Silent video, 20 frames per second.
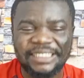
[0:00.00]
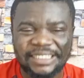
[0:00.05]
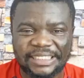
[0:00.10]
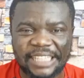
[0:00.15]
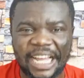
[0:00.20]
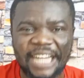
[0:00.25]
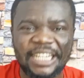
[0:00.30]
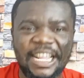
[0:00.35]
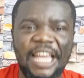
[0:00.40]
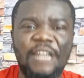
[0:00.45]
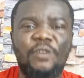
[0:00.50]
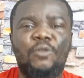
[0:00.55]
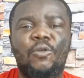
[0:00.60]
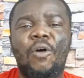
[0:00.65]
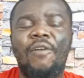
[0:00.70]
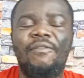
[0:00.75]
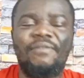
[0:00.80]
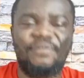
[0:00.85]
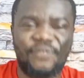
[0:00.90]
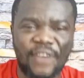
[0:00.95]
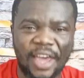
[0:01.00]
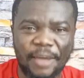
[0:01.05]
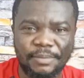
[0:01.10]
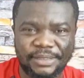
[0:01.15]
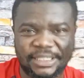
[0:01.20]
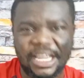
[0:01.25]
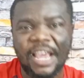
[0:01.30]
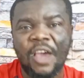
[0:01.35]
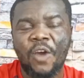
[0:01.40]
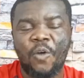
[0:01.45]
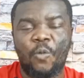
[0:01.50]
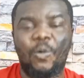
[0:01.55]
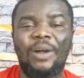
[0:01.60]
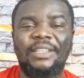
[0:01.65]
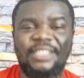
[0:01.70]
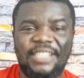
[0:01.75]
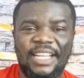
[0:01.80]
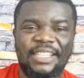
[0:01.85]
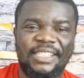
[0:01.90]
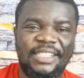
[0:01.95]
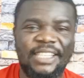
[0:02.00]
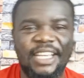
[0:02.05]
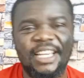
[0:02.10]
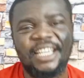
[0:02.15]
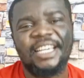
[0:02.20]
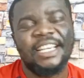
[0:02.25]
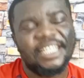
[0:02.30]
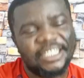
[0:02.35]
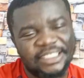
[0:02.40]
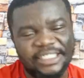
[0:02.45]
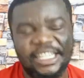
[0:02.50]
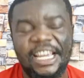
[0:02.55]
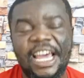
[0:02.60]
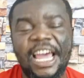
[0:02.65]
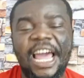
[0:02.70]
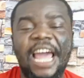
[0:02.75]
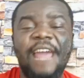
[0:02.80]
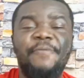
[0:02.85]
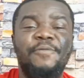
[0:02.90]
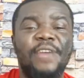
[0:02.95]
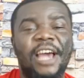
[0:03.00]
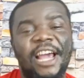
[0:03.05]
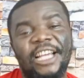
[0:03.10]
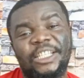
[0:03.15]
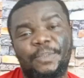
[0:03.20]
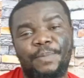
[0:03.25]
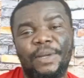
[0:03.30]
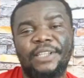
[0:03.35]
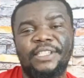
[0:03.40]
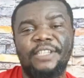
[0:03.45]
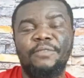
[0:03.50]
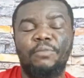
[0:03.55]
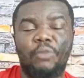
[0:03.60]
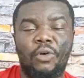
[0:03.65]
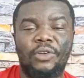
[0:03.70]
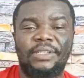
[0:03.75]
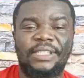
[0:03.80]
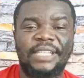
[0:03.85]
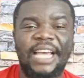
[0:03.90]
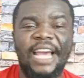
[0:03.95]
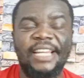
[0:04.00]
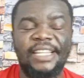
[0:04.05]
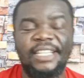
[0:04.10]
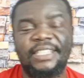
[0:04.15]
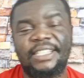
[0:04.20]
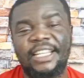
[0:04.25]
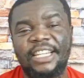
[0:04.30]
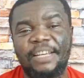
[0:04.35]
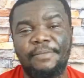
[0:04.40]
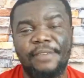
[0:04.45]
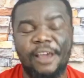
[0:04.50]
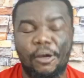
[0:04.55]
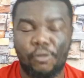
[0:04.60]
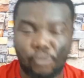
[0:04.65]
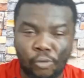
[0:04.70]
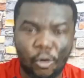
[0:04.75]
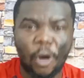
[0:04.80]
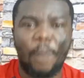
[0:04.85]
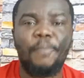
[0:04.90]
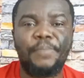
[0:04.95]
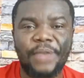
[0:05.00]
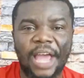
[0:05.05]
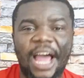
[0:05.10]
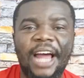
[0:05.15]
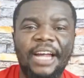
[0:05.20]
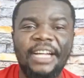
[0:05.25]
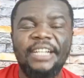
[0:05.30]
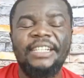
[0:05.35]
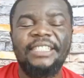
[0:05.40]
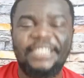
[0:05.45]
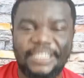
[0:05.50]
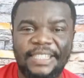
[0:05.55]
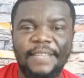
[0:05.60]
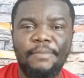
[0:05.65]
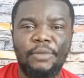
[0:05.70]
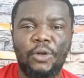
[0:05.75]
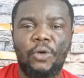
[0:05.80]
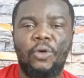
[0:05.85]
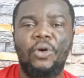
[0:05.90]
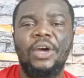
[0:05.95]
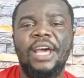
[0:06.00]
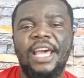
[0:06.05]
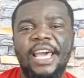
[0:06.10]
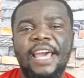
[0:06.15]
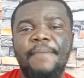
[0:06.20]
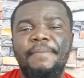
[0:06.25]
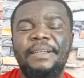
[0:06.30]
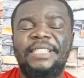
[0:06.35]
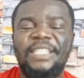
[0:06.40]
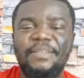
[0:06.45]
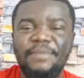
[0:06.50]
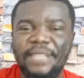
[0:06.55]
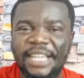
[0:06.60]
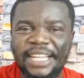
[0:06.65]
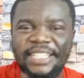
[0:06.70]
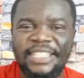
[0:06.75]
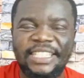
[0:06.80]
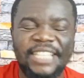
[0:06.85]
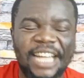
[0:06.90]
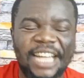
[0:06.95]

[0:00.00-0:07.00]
done and confirmed. What you say? Yeah, we are expecting more signings. So there be a club ya team no. Ebe timi eji